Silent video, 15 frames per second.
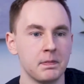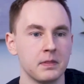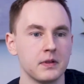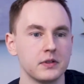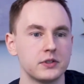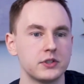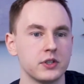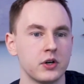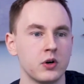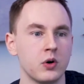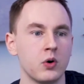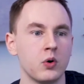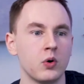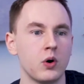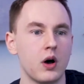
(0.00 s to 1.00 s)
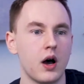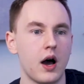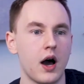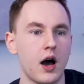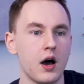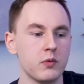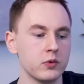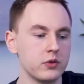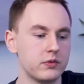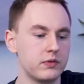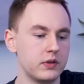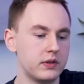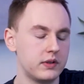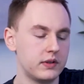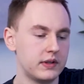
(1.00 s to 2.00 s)
So I would
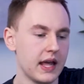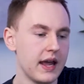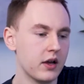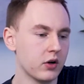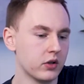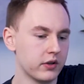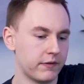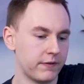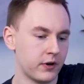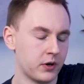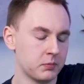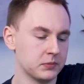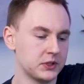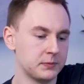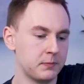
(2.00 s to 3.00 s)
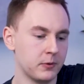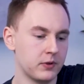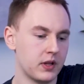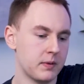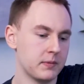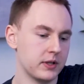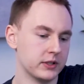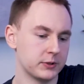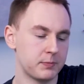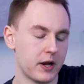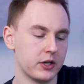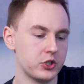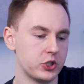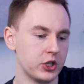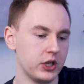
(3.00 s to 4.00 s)
take all the firms, put them in the
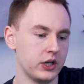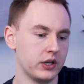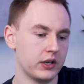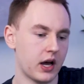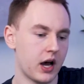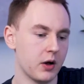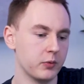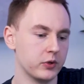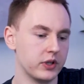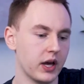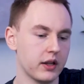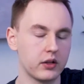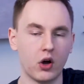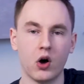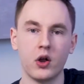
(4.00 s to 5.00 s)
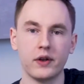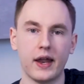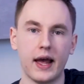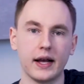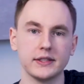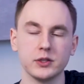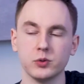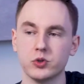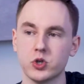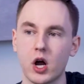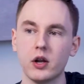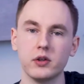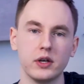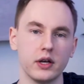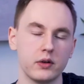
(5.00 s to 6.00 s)
spreadsheet. I would get contacts. I would try
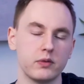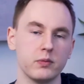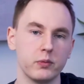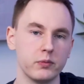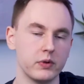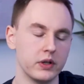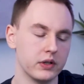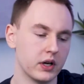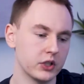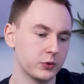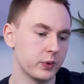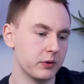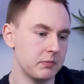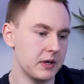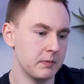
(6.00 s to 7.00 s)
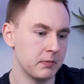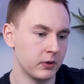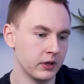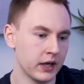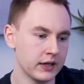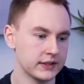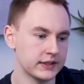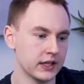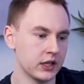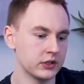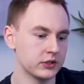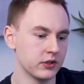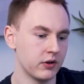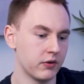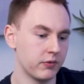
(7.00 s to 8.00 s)
to get in touch with people, get a
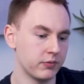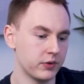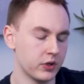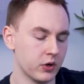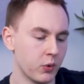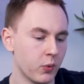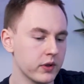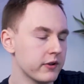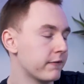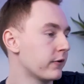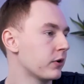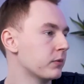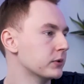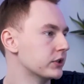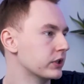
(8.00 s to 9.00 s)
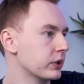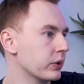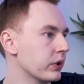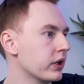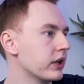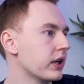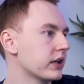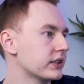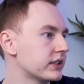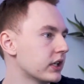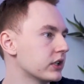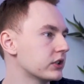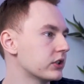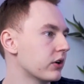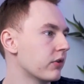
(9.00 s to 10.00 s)
sense of, what the firm is doing, get a
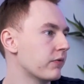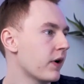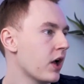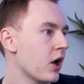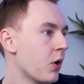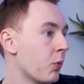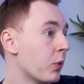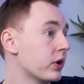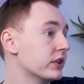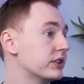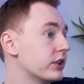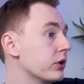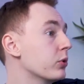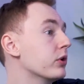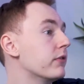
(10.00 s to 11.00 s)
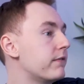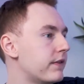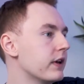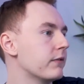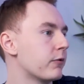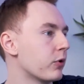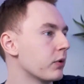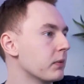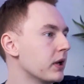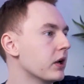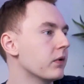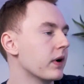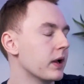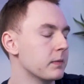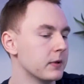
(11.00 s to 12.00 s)
sense of what is the good fit for me,
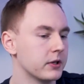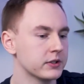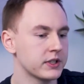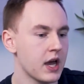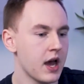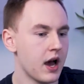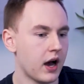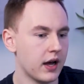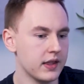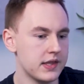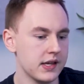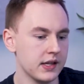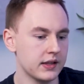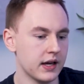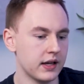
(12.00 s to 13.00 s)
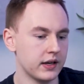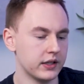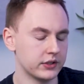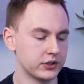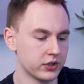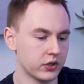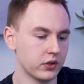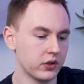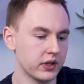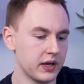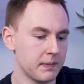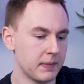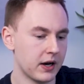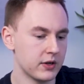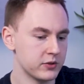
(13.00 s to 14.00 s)
right? Because I think that it's not only
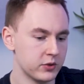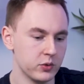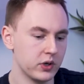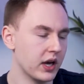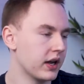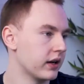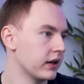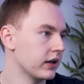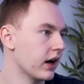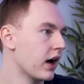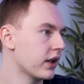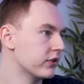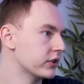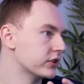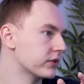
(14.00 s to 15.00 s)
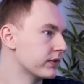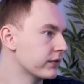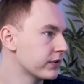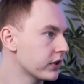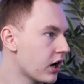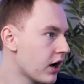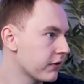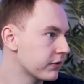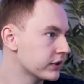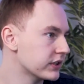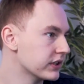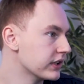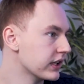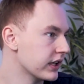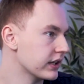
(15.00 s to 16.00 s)
about you getting hundreds of different offers
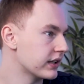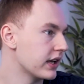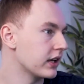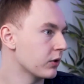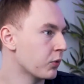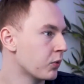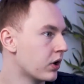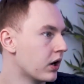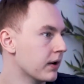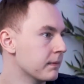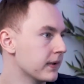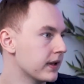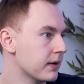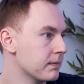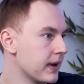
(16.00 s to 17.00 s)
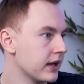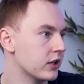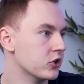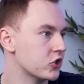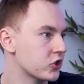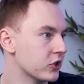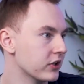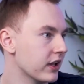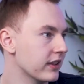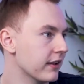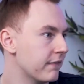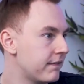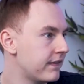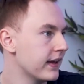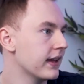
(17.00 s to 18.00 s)
and they taking one, but then making sure that the
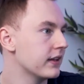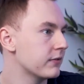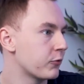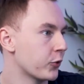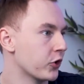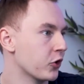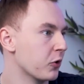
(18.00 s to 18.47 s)
fit for your